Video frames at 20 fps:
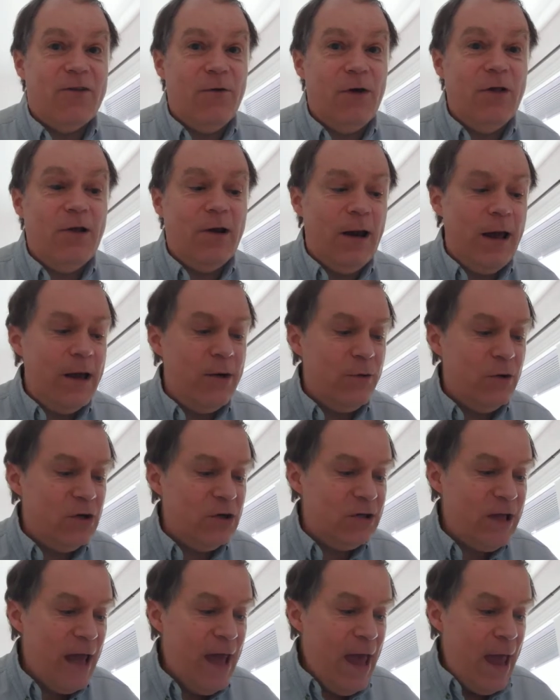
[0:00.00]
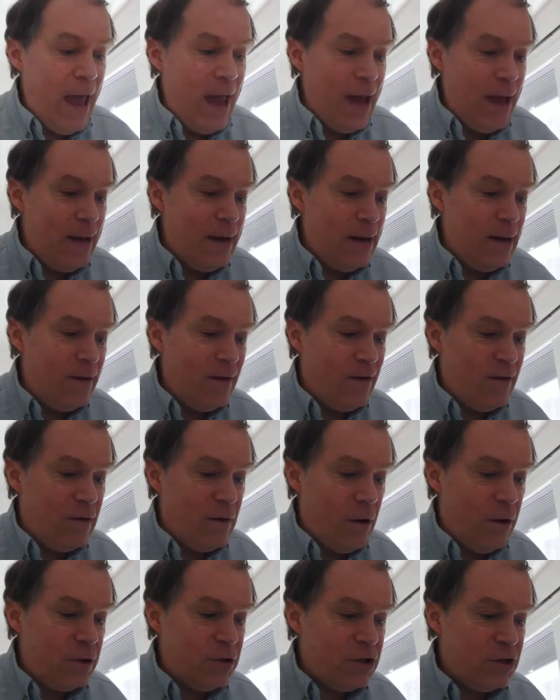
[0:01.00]
of other languages, and it
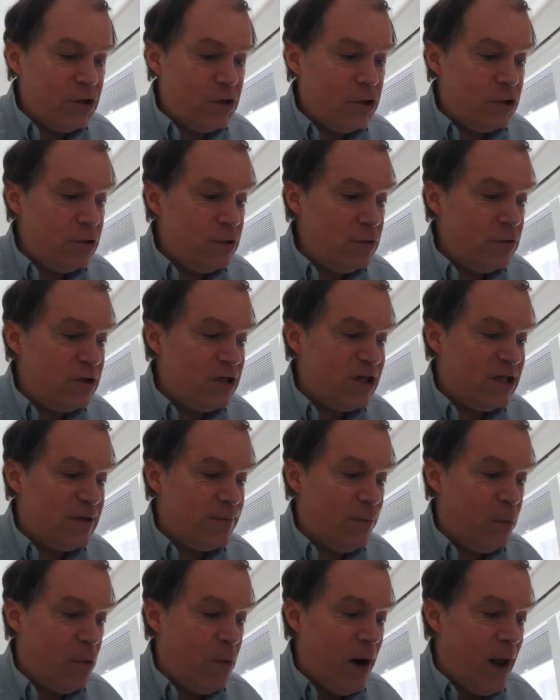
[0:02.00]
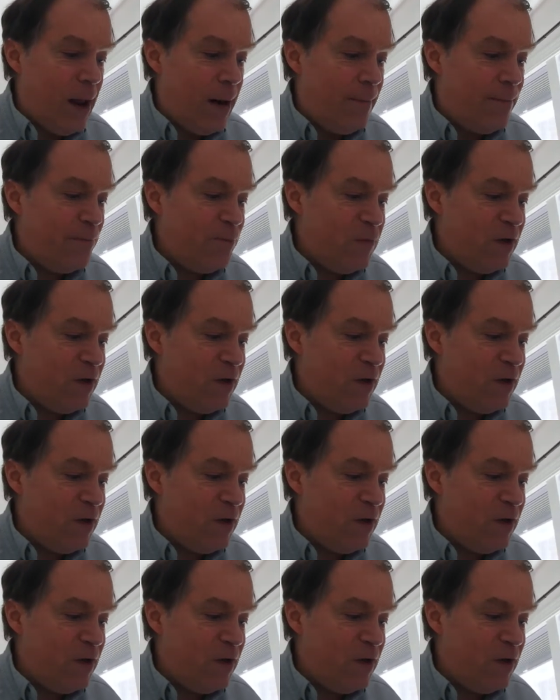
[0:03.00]
starts to spread.